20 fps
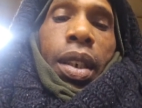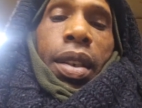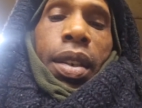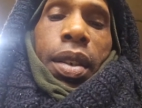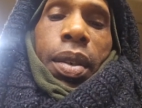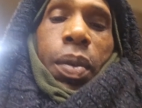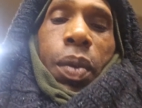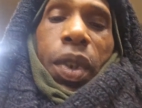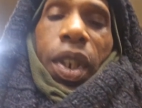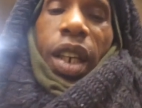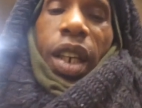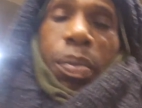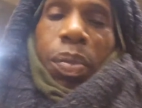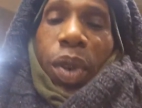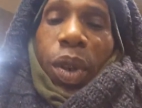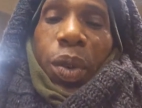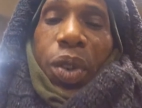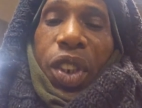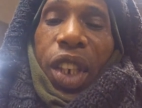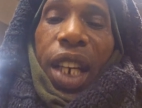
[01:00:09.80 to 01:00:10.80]
What up,
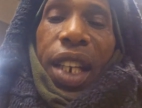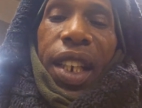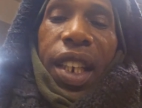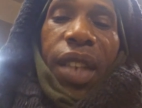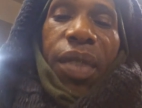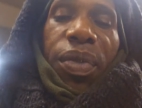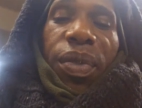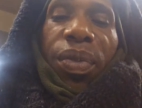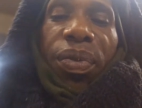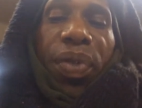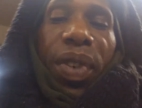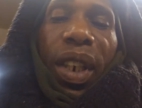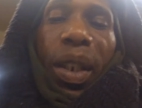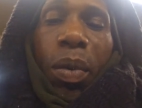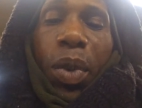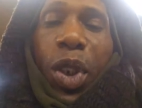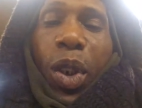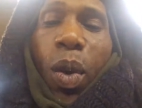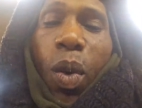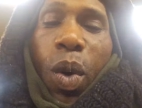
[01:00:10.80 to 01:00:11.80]
bro? Checking in from Philly.
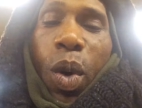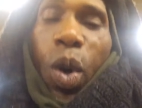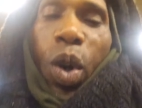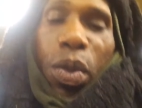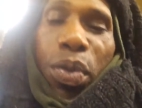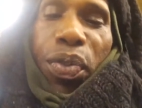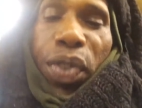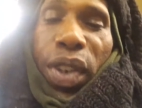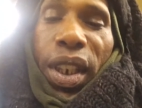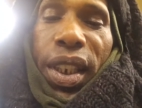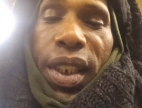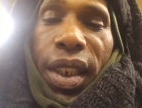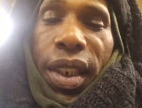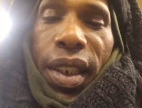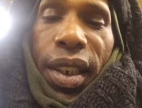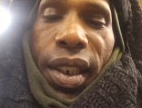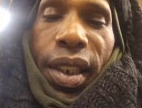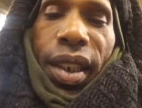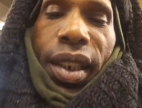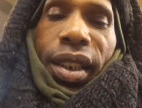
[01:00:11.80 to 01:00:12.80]
What's going on, Philly?
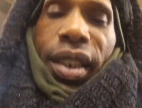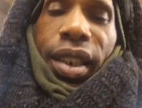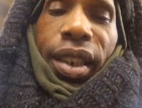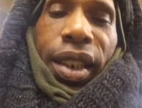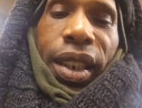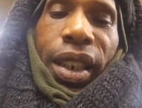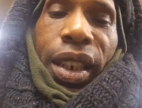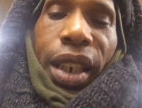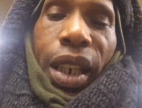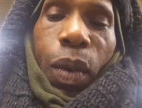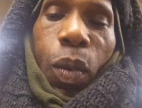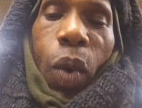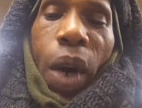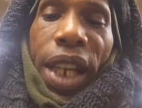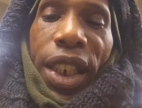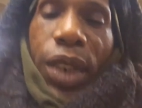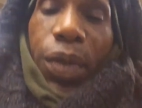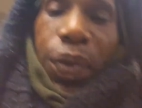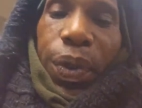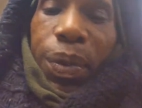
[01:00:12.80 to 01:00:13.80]
I'm
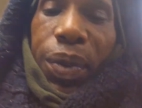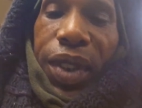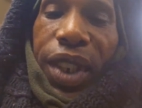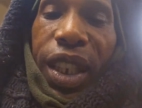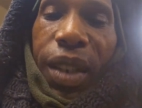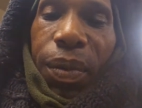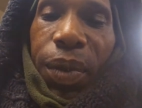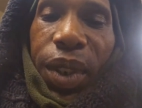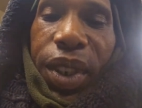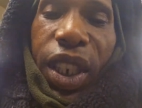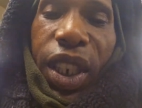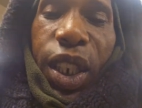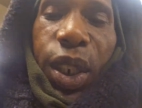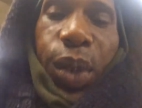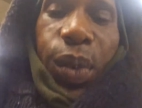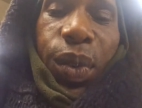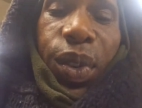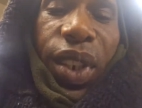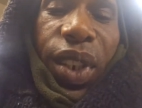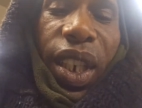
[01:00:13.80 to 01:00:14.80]
watching from Denver
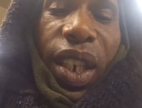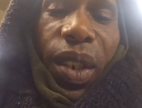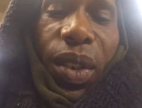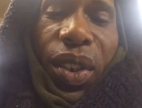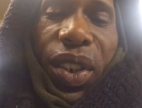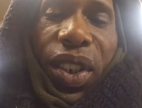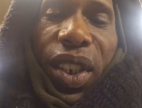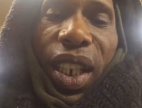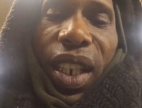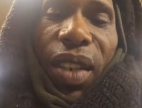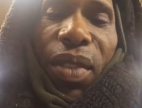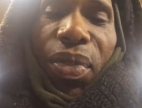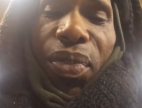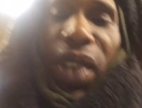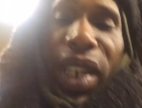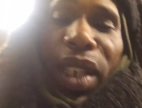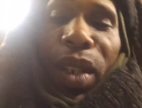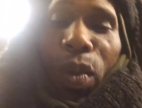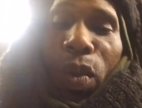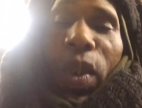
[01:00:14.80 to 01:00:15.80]
Country Jail selling
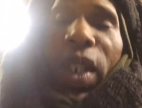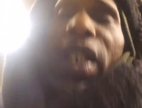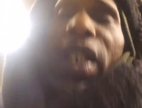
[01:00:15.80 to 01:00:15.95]
fake weed.